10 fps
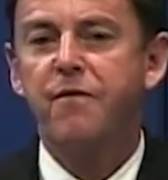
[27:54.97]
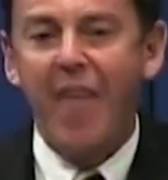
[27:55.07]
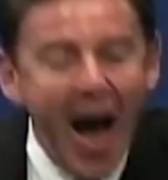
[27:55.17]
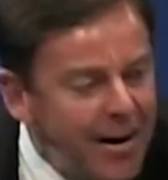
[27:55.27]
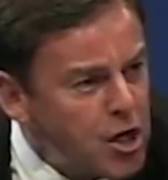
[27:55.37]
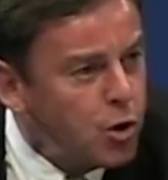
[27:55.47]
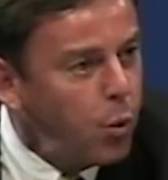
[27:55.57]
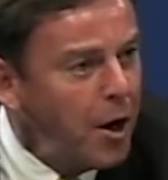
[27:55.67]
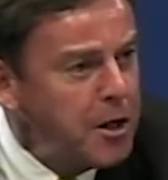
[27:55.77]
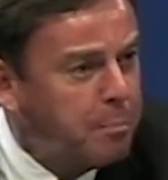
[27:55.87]
That is
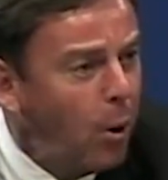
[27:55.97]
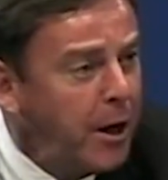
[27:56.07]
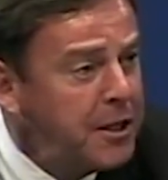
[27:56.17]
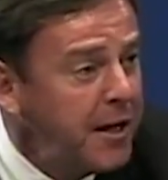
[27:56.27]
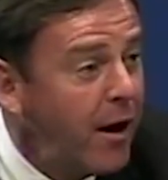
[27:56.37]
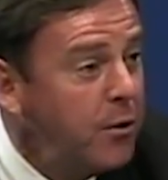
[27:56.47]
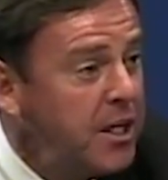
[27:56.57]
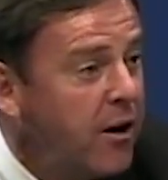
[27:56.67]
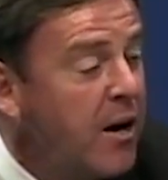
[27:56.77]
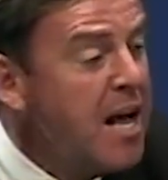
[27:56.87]
what is pointed out
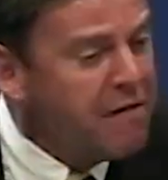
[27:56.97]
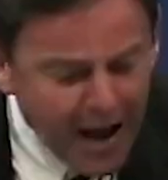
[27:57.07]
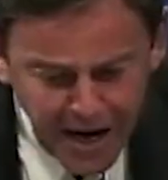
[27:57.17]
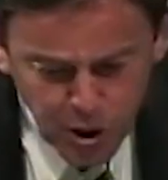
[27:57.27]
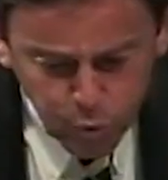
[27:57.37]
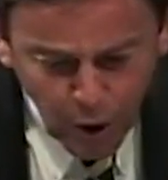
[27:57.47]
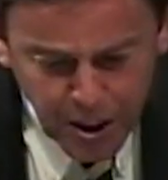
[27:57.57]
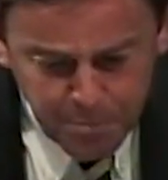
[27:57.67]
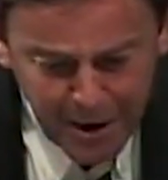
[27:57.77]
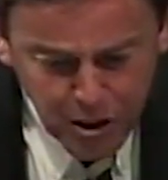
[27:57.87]
here. That is what
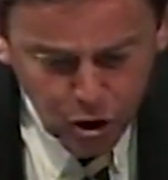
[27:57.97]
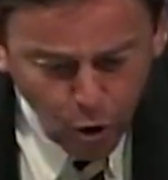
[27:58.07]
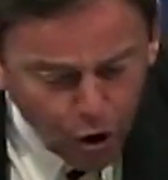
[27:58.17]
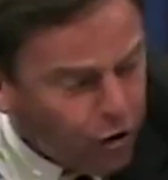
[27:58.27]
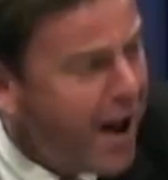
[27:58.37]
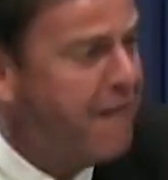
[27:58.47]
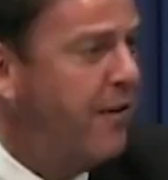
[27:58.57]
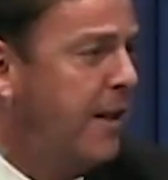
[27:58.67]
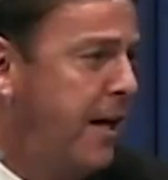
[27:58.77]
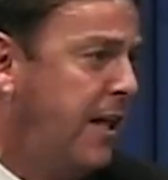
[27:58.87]
is made so
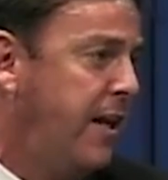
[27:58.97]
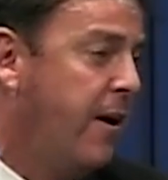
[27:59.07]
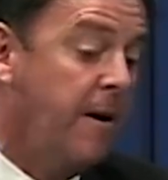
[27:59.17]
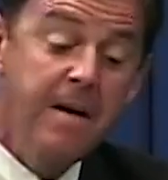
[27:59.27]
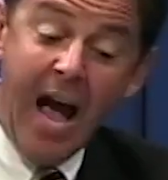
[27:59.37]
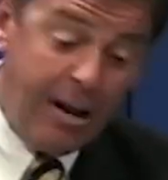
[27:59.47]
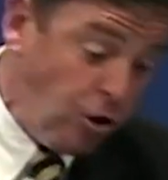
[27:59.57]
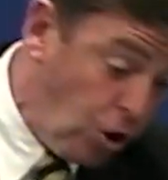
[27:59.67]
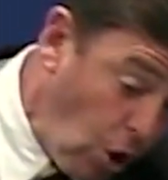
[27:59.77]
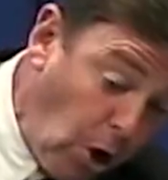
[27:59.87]
graphically clear.
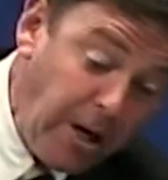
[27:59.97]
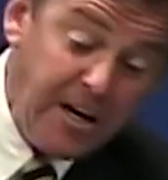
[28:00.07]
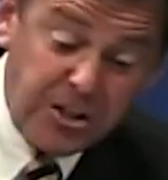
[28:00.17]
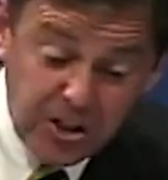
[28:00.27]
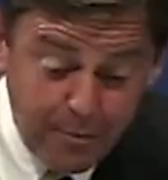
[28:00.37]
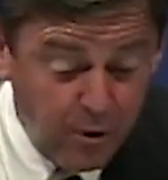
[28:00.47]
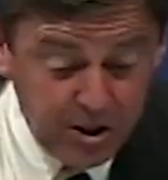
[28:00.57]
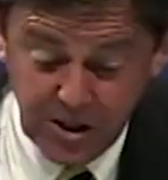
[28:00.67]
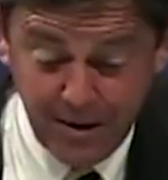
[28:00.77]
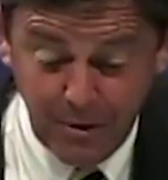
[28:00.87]
And John, in a summary
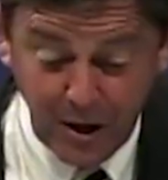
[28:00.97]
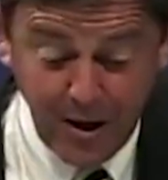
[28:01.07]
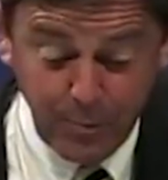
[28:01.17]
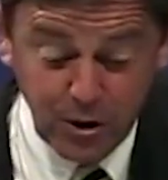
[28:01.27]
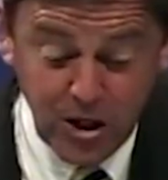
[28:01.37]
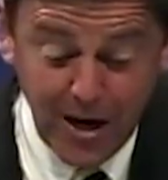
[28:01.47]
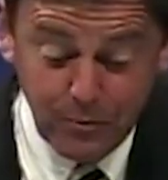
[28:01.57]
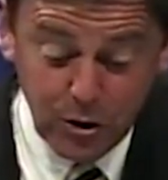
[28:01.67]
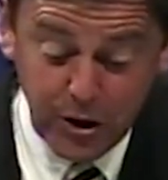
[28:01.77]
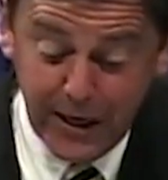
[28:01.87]
statement a couple of
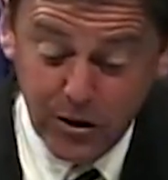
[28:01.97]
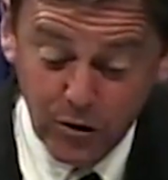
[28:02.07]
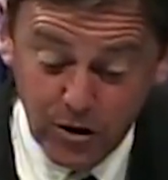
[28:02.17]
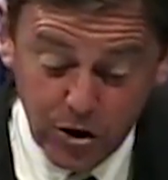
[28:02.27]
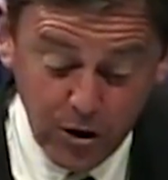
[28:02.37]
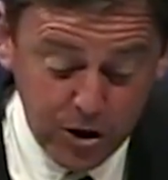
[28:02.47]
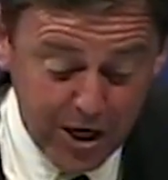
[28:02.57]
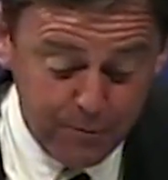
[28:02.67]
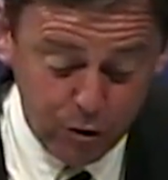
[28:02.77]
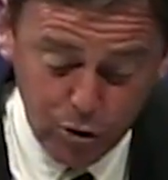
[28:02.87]
chapters later in John
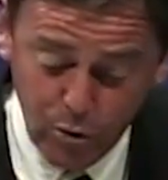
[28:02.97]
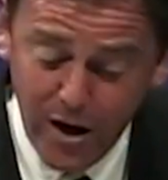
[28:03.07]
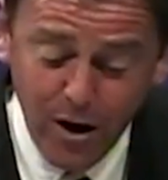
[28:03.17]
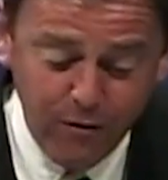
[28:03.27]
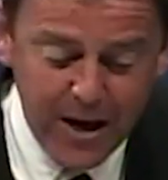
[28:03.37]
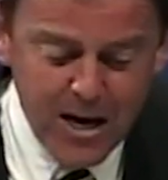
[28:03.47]
chapter twelve,